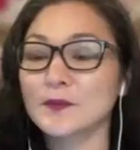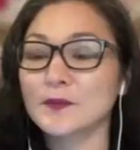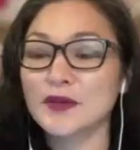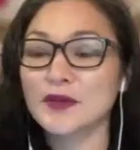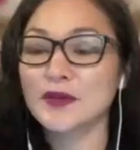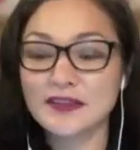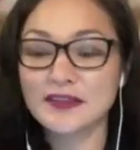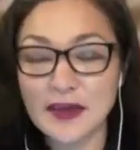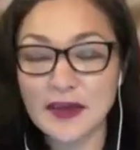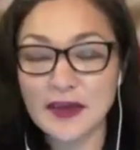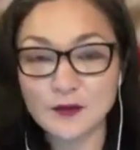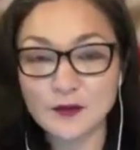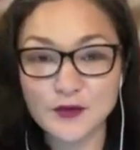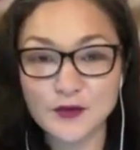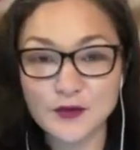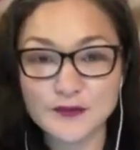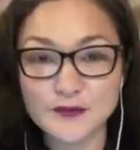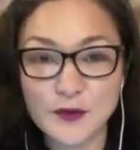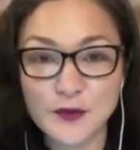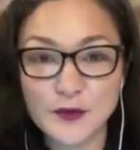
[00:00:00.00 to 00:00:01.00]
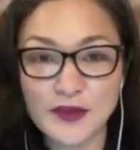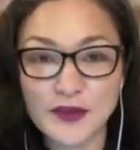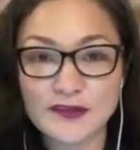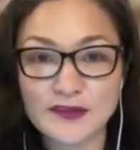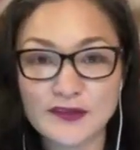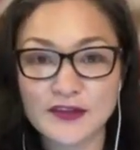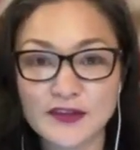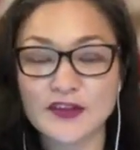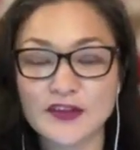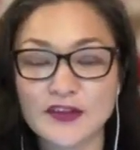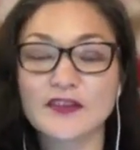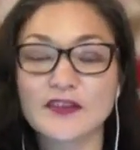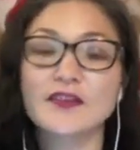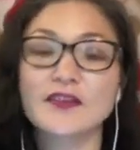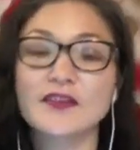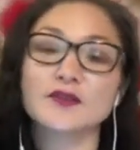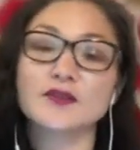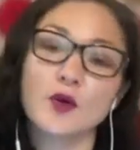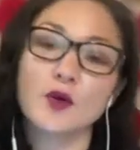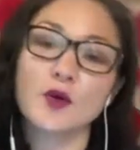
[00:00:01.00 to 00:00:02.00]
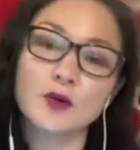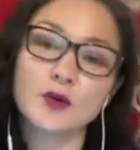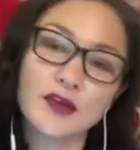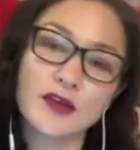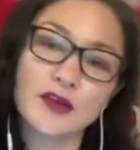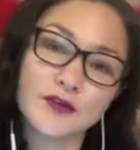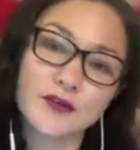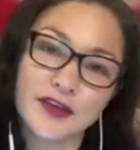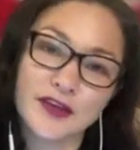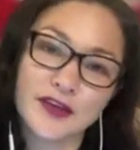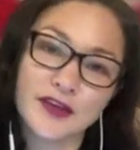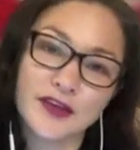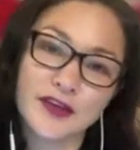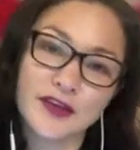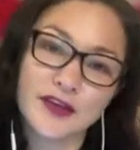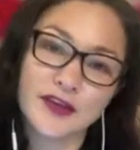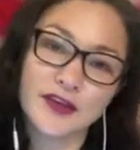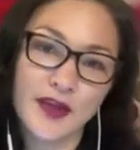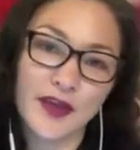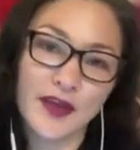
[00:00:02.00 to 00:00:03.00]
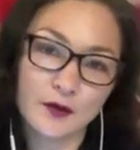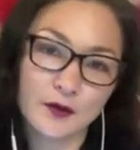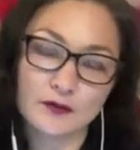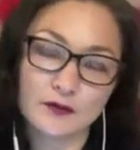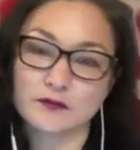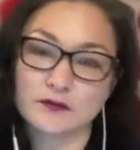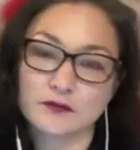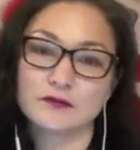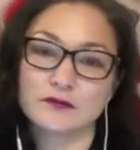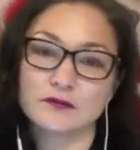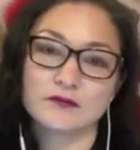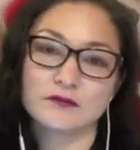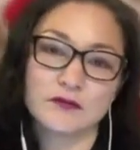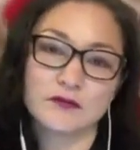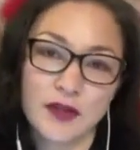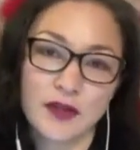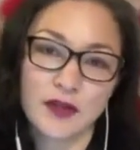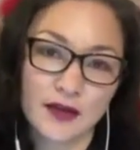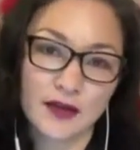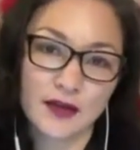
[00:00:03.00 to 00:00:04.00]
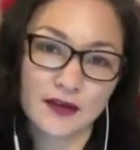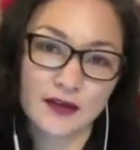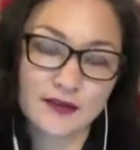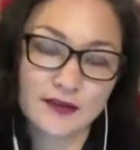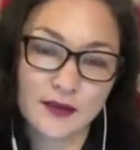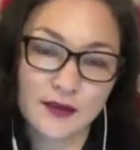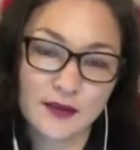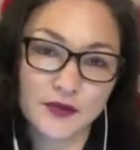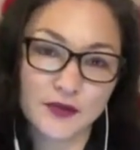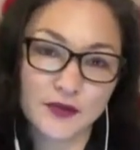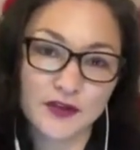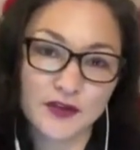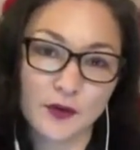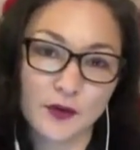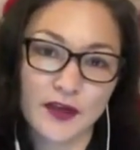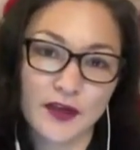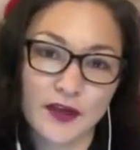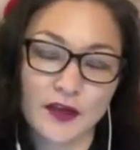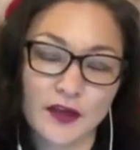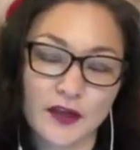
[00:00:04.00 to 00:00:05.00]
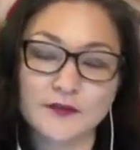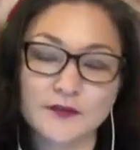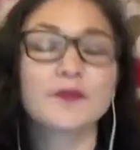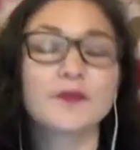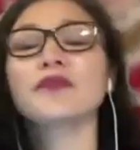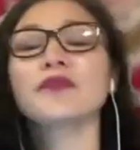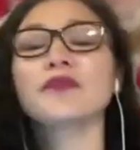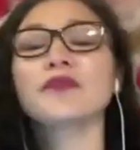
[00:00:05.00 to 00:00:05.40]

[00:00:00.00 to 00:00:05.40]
but it's an outdoor smoking section. And then there's a whole other section without consumption going on.